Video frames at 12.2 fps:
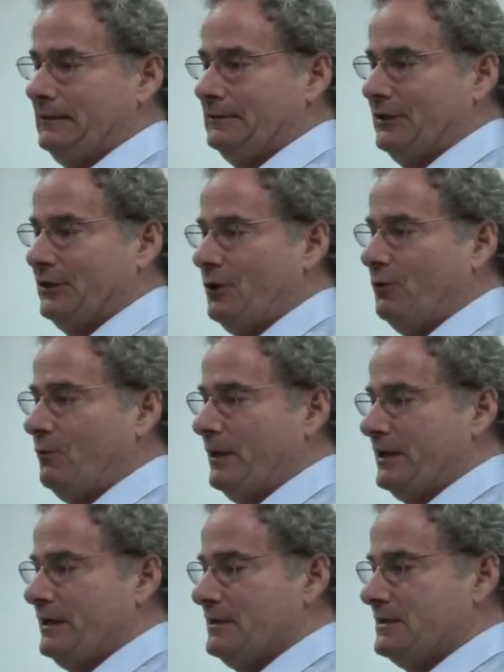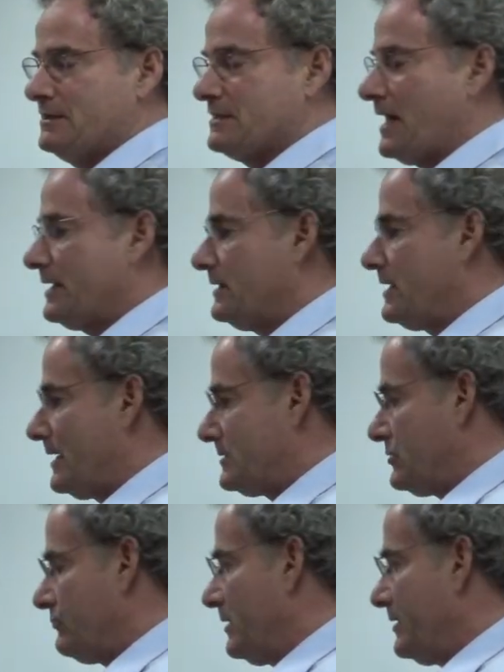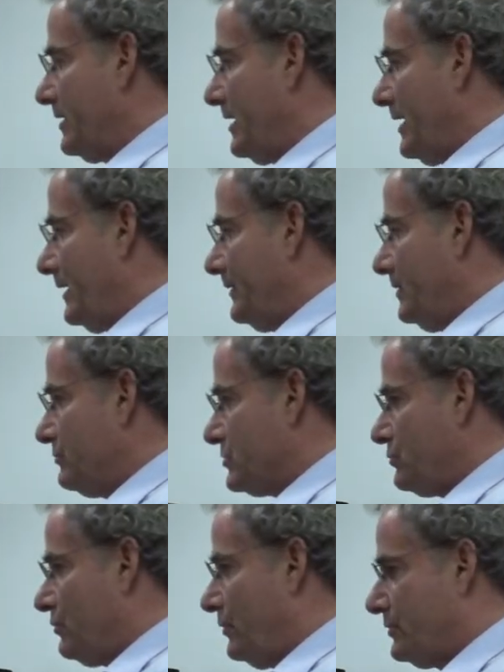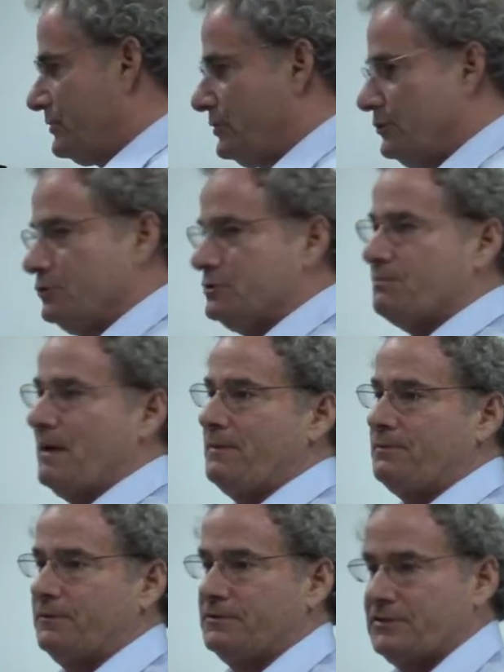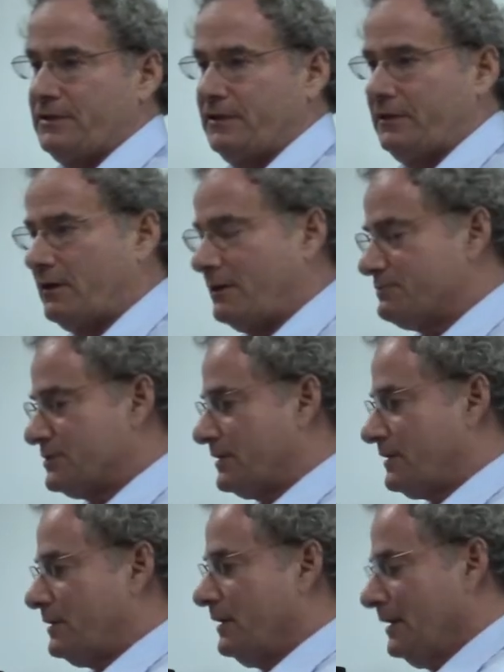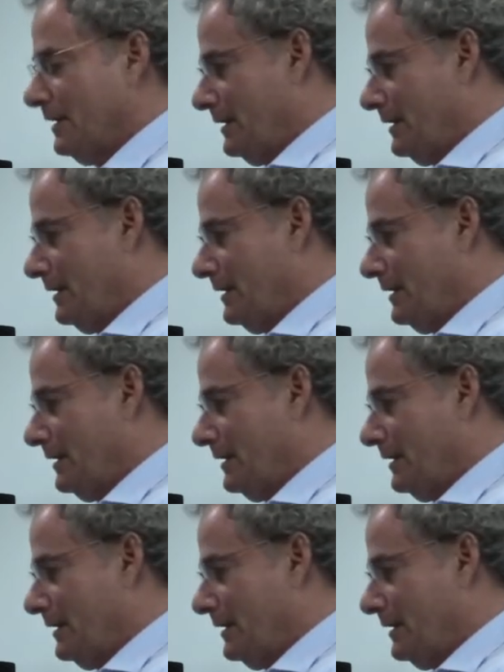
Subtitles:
You know, when he decided not to run again, he was quoted in the newspaper as saying, and I'm sick,